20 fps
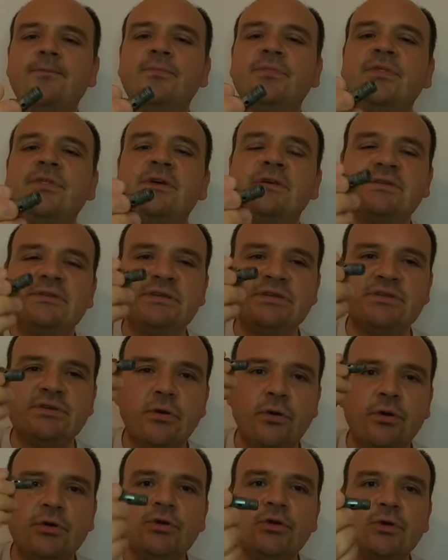This is
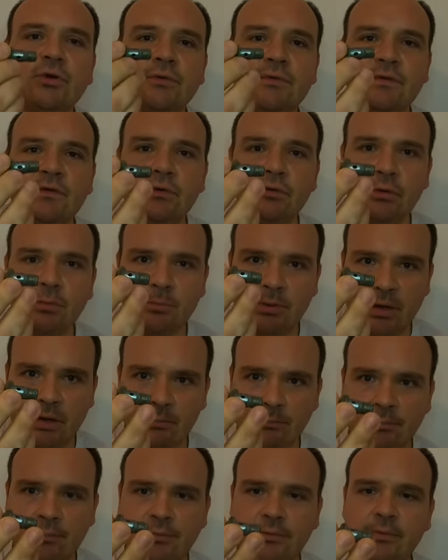on your fuel
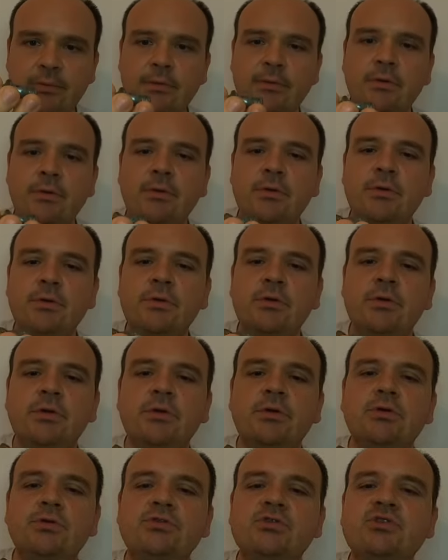pump.
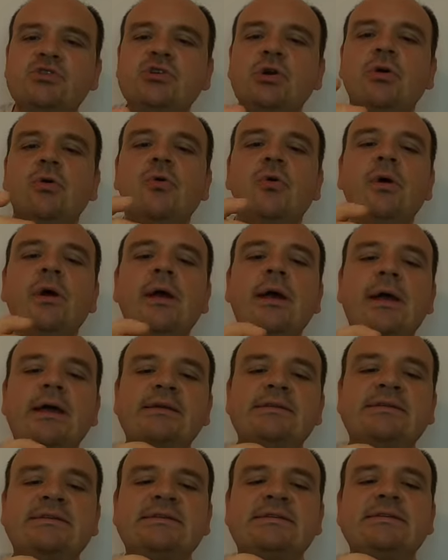So
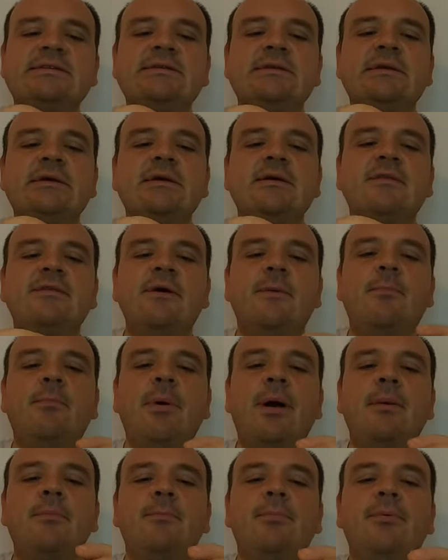as the
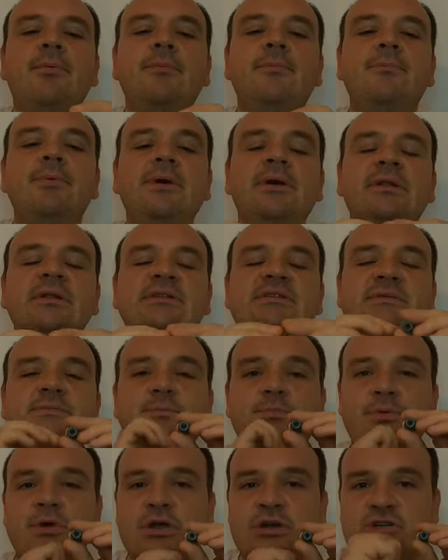pump builds
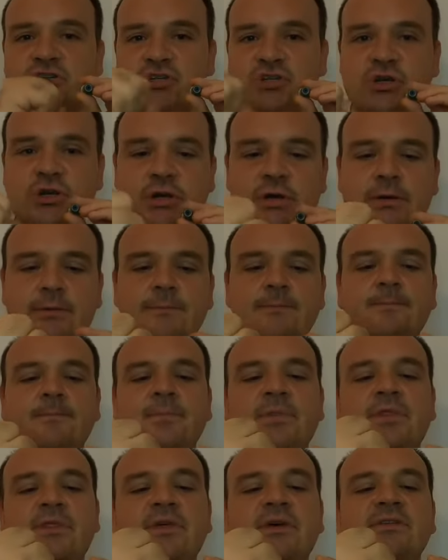pressure,
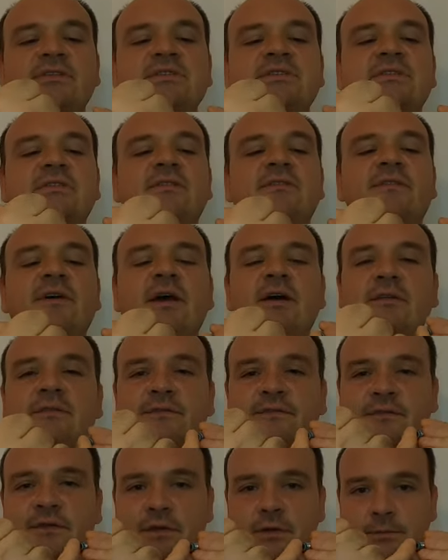this
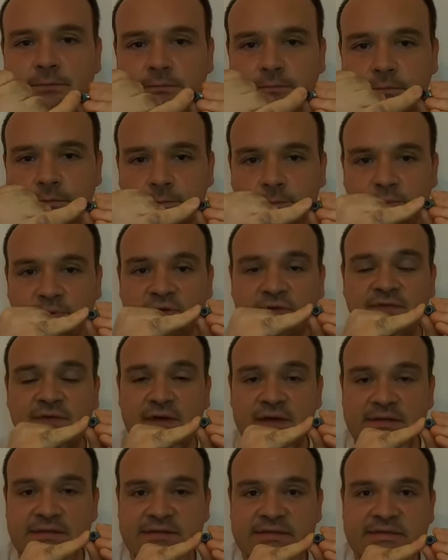valve
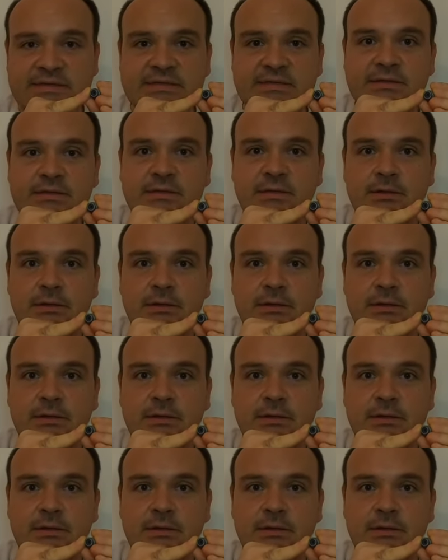prevents